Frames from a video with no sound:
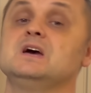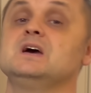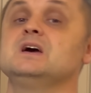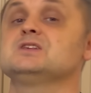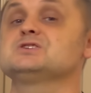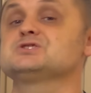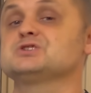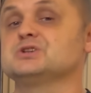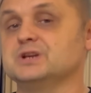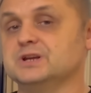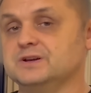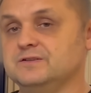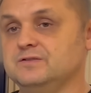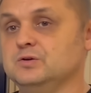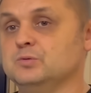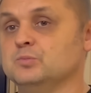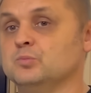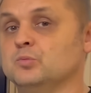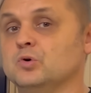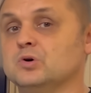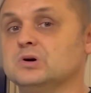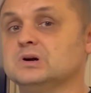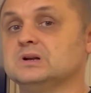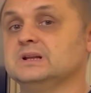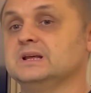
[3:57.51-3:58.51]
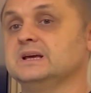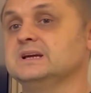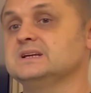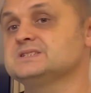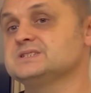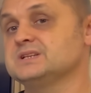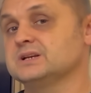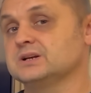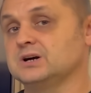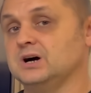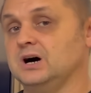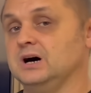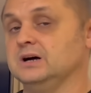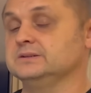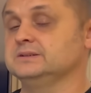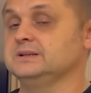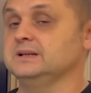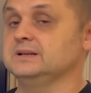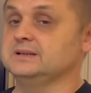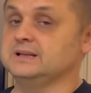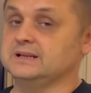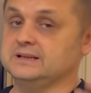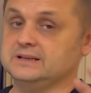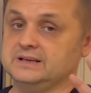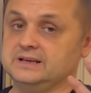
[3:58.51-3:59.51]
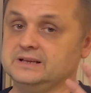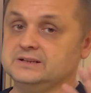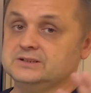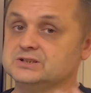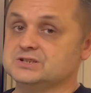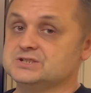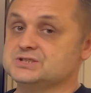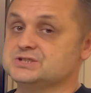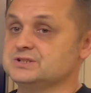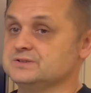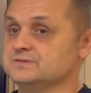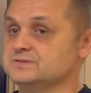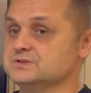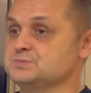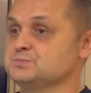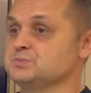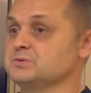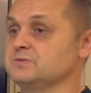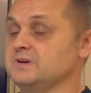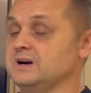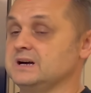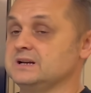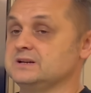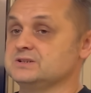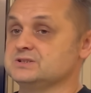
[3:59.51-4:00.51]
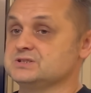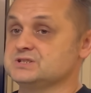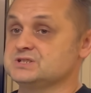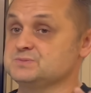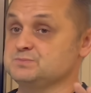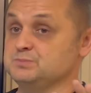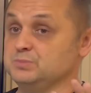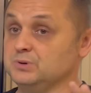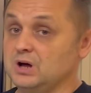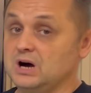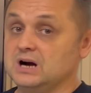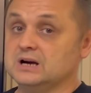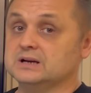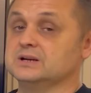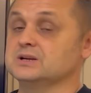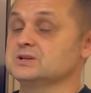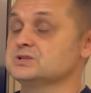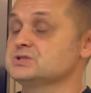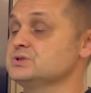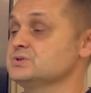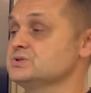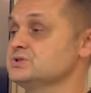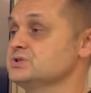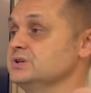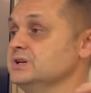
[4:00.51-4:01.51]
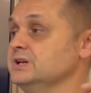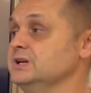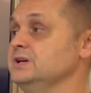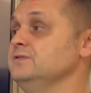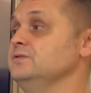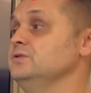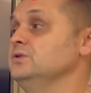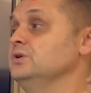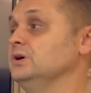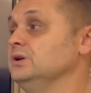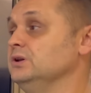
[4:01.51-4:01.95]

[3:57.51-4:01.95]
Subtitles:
It's going to give you more links and content that the internet service provider is blocking. So it's going to give you a